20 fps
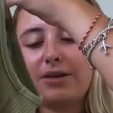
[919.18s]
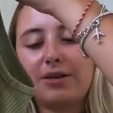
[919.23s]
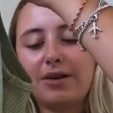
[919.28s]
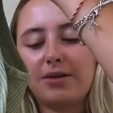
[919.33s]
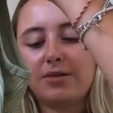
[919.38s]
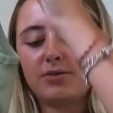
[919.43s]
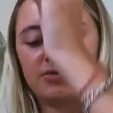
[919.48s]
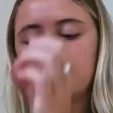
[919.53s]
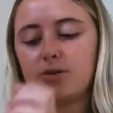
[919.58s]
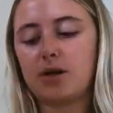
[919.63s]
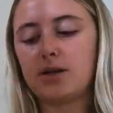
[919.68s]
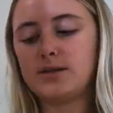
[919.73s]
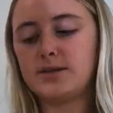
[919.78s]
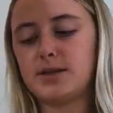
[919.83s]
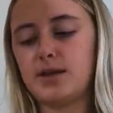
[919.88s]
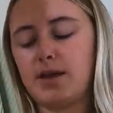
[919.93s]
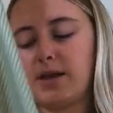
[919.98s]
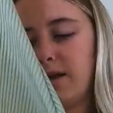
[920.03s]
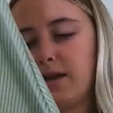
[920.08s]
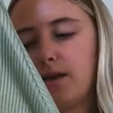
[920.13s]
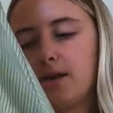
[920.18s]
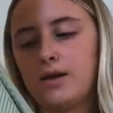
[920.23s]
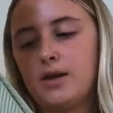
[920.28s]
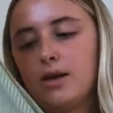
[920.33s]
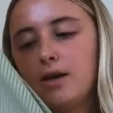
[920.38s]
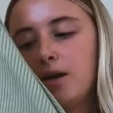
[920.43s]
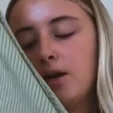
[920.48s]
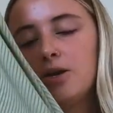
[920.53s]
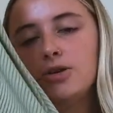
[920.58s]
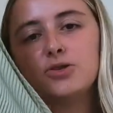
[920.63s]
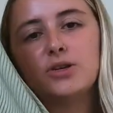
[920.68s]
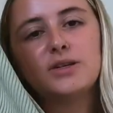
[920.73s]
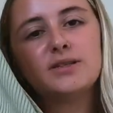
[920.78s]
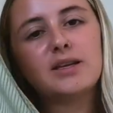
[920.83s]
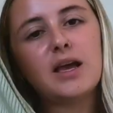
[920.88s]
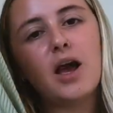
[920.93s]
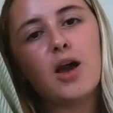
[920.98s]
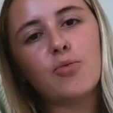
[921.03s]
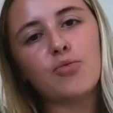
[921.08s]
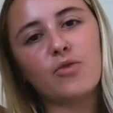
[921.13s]
can dress it
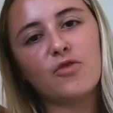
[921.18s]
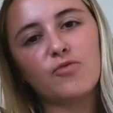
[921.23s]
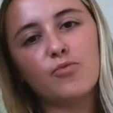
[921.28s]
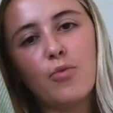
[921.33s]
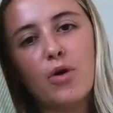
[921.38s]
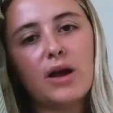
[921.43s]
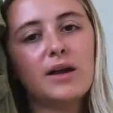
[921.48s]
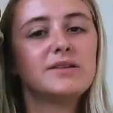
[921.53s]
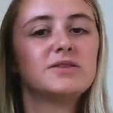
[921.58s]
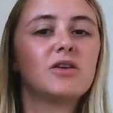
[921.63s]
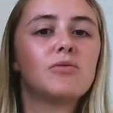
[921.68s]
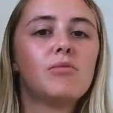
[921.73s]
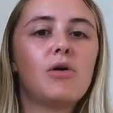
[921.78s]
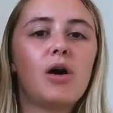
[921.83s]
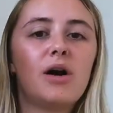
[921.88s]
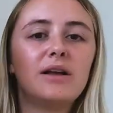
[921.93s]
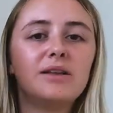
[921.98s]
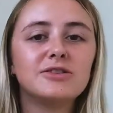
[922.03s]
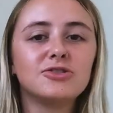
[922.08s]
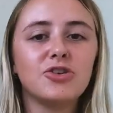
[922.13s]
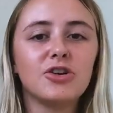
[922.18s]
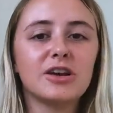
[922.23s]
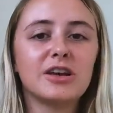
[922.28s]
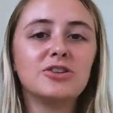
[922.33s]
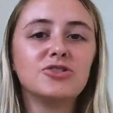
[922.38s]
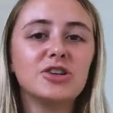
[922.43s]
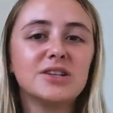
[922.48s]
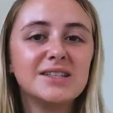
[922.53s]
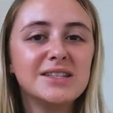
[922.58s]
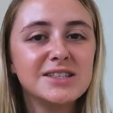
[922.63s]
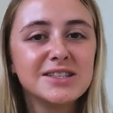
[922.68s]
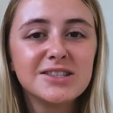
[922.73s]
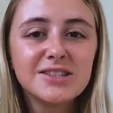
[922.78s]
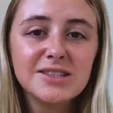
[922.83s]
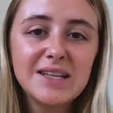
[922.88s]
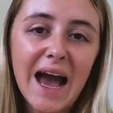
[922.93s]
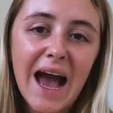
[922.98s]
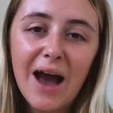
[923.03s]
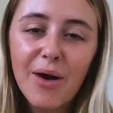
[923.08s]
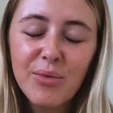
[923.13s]
up with my Doc Martens, so I can dress
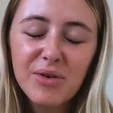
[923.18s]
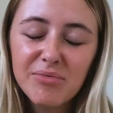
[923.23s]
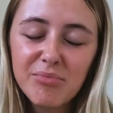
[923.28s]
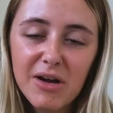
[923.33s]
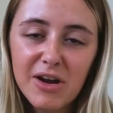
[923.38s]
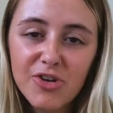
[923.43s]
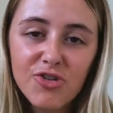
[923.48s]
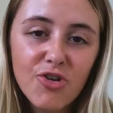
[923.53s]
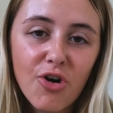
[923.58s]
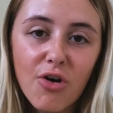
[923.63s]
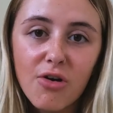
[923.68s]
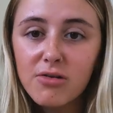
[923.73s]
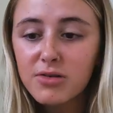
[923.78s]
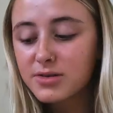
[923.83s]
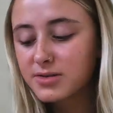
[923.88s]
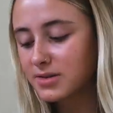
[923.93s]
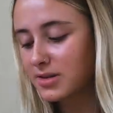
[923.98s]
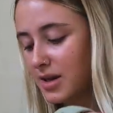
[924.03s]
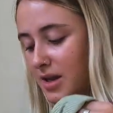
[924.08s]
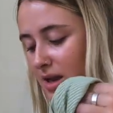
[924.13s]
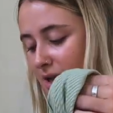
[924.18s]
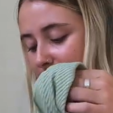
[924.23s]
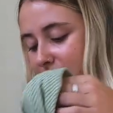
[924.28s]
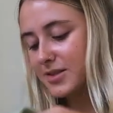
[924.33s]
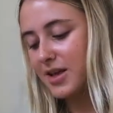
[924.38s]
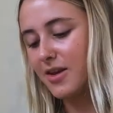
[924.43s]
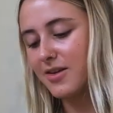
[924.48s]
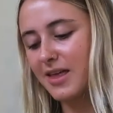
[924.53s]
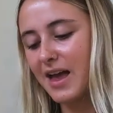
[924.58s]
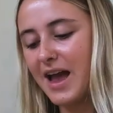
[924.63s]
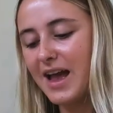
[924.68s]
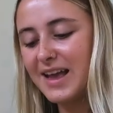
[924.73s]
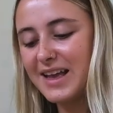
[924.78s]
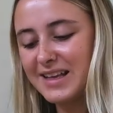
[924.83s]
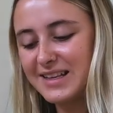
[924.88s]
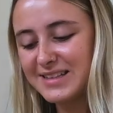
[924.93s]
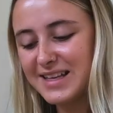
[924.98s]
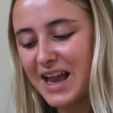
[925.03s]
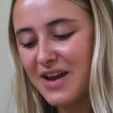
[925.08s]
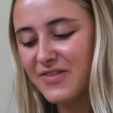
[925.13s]
it down with my Crocs. So that
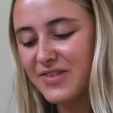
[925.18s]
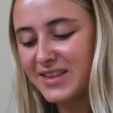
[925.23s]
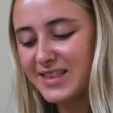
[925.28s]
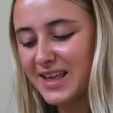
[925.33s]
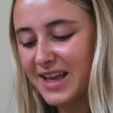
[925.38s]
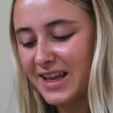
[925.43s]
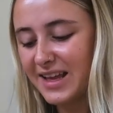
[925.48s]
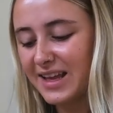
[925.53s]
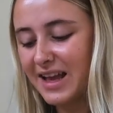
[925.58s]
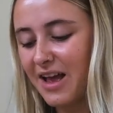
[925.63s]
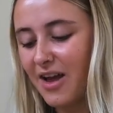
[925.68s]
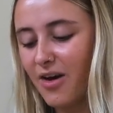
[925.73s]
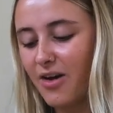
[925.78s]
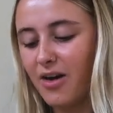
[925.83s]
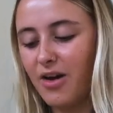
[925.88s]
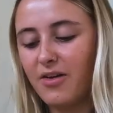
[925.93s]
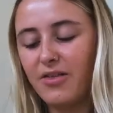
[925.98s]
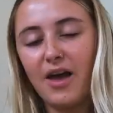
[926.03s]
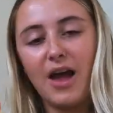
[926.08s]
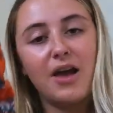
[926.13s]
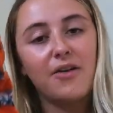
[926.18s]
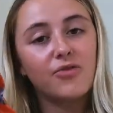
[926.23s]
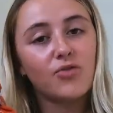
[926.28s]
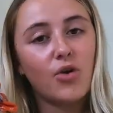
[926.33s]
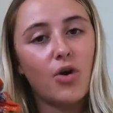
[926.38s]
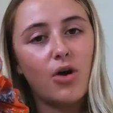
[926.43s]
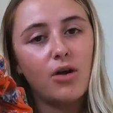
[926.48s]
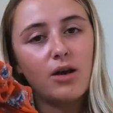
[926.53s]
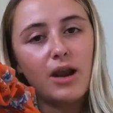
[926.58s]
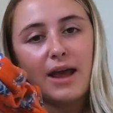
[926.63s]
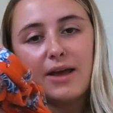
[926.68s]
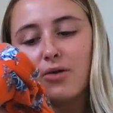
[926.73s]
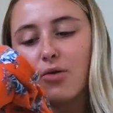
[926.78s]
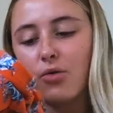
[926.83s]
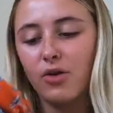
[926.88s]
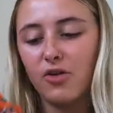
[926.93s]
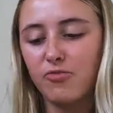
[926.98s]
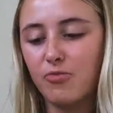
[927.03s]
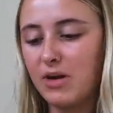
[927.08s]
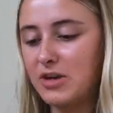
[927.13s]
is everything that I've got, like
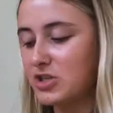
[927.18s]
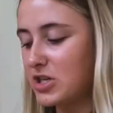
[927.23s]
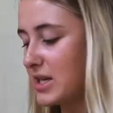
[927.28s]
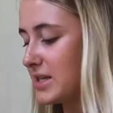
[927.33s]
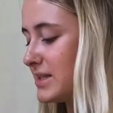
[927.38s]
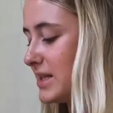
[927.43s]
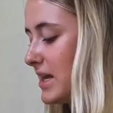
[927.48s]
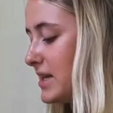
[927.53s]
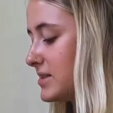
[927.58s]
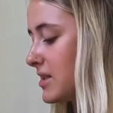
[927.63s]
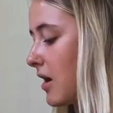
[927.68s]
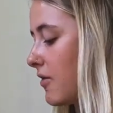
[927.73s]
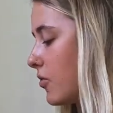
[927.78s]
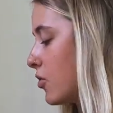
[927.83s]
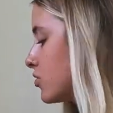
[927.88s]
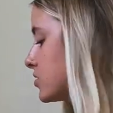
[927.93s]
all of my dresses. I've